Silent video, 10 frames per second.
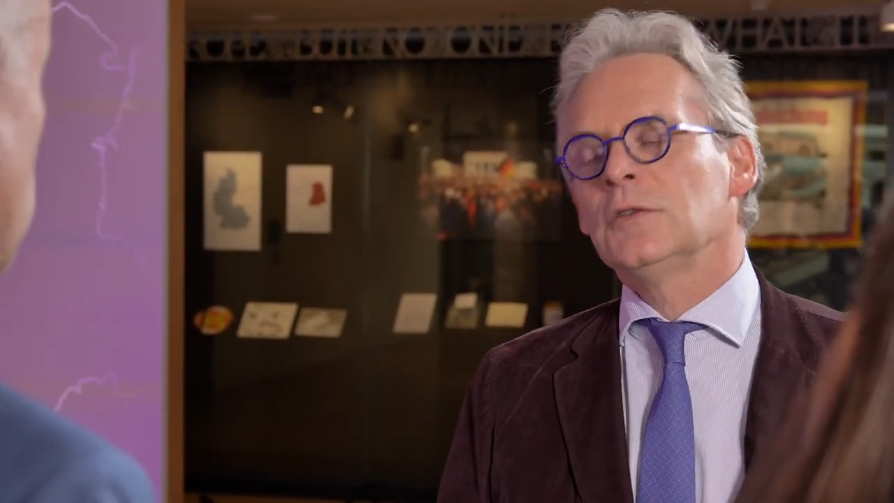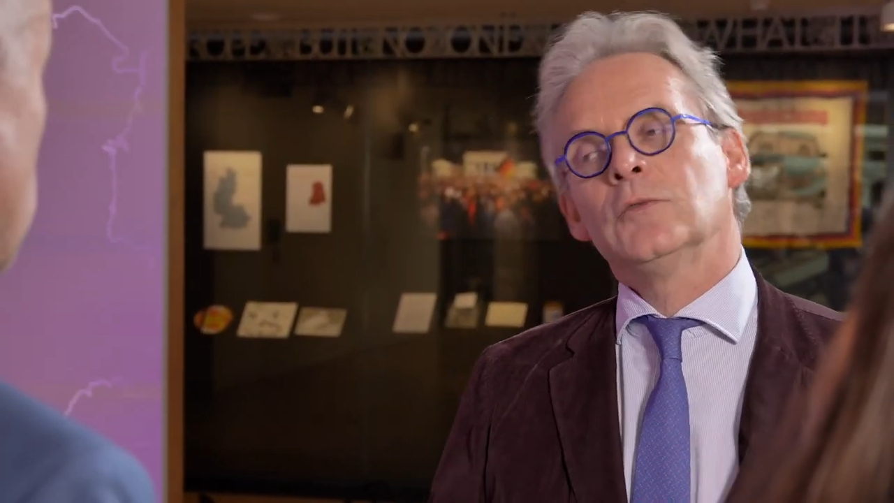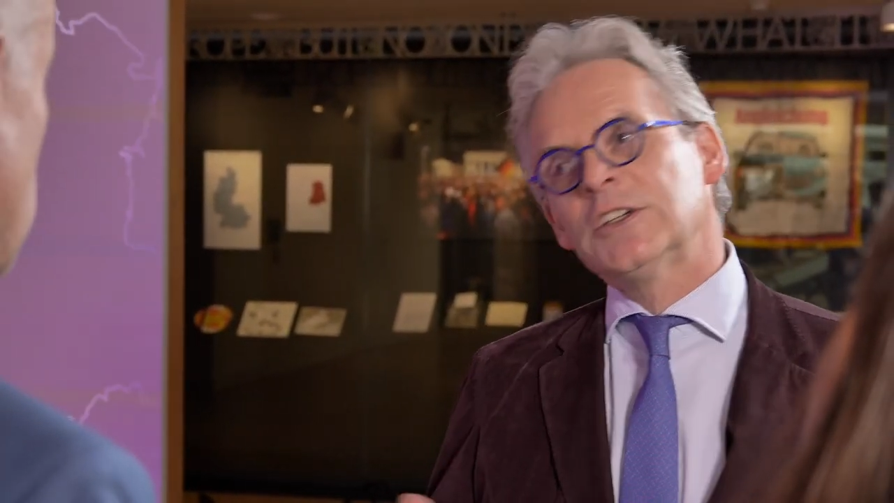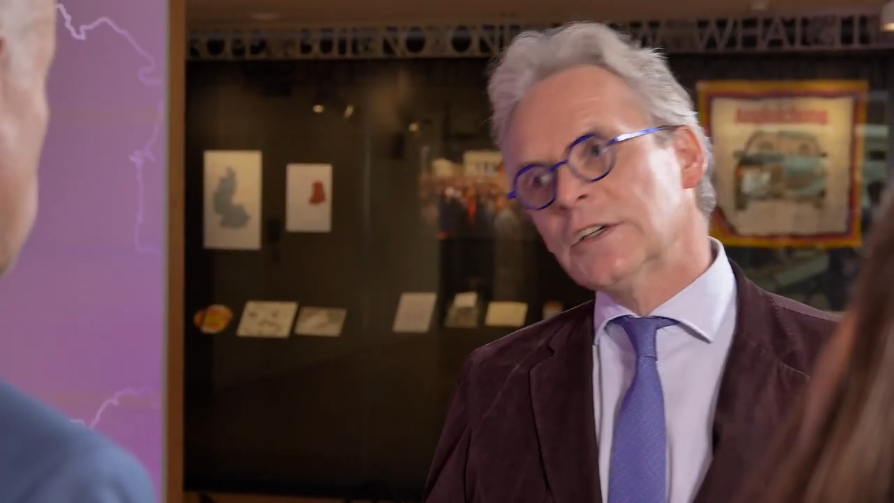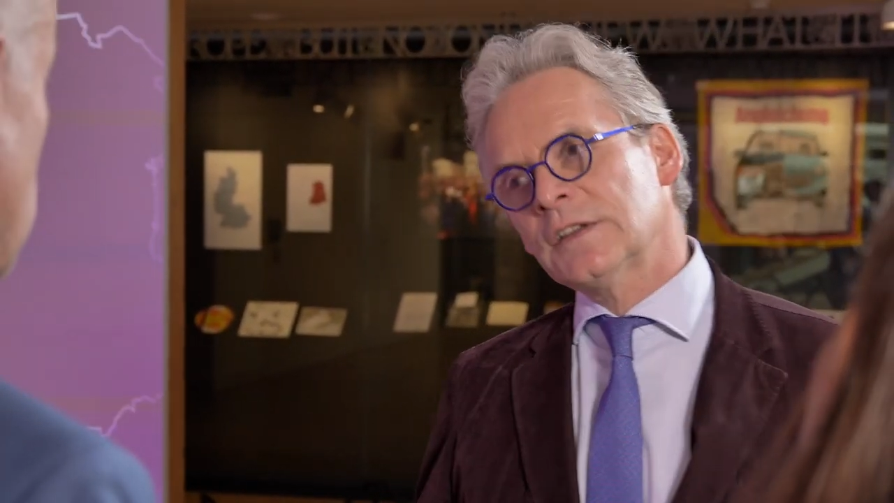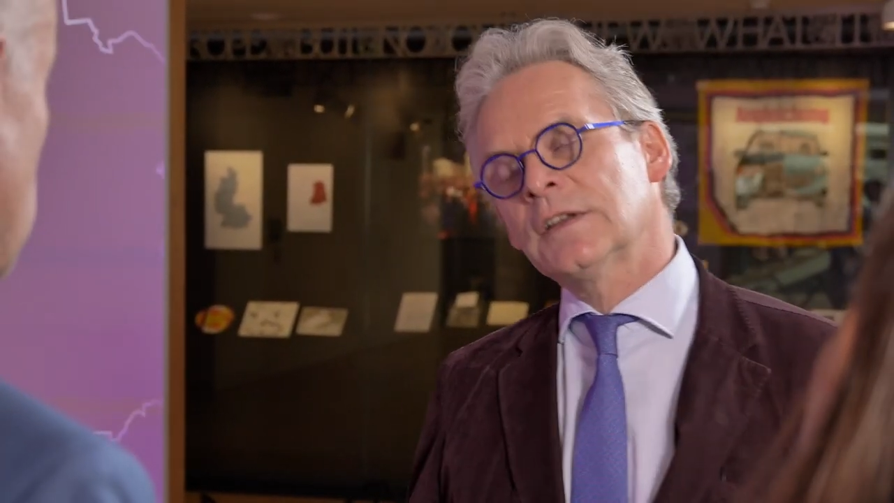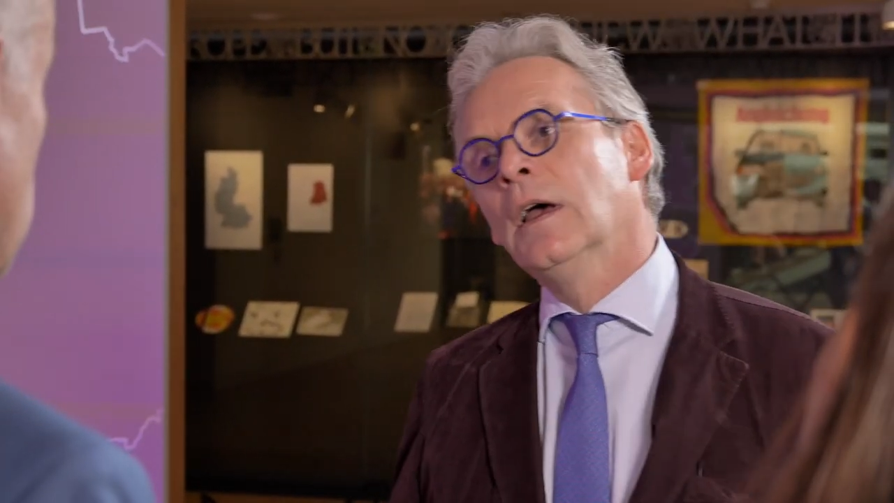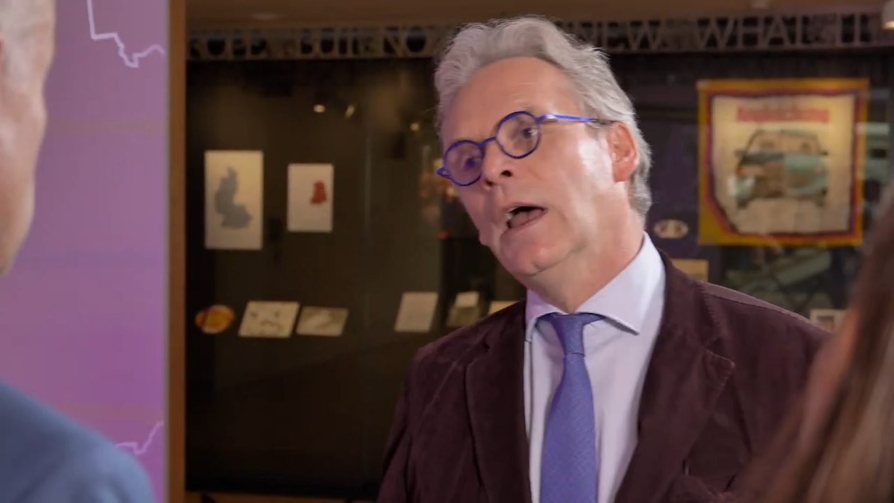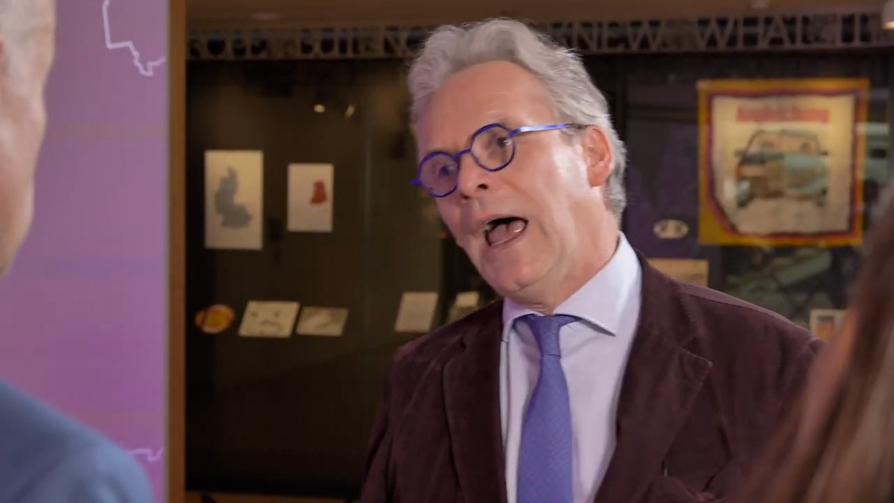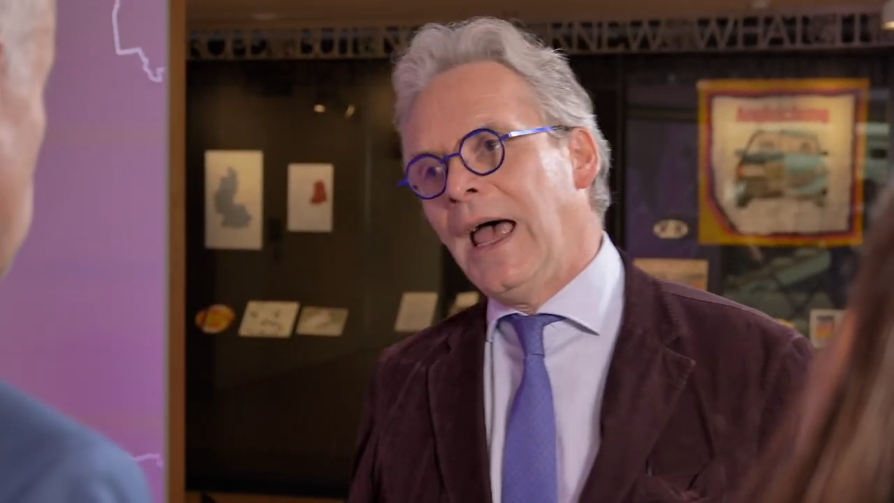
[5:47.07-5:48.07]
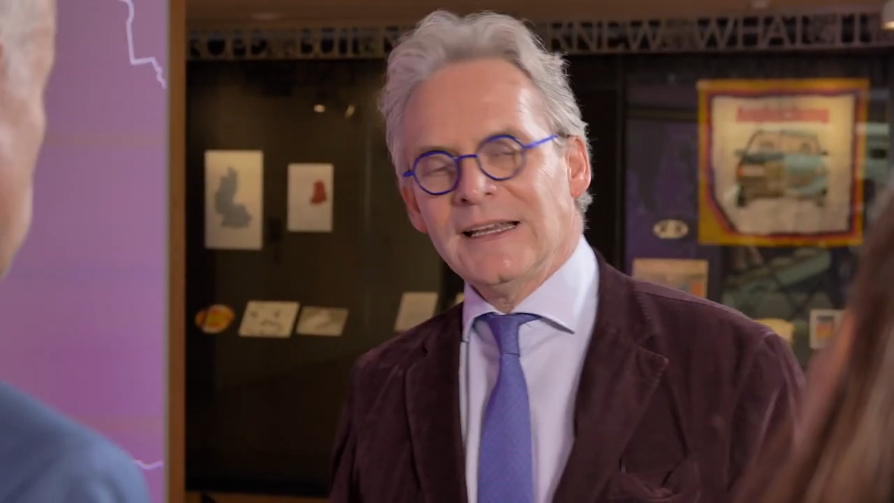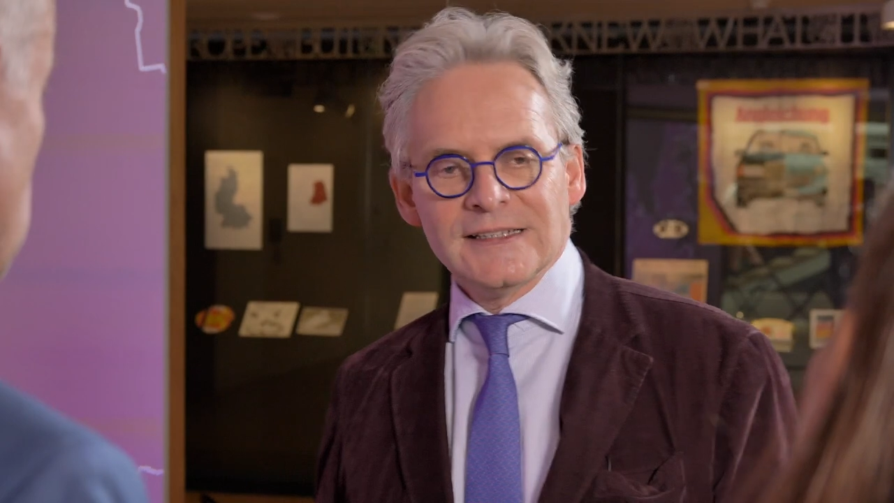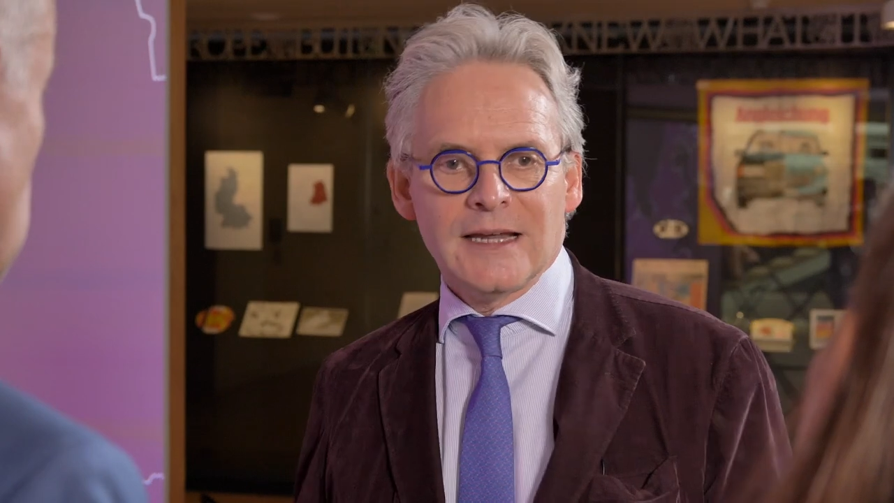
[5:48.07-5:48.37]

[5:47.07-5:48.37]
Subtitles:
We just ask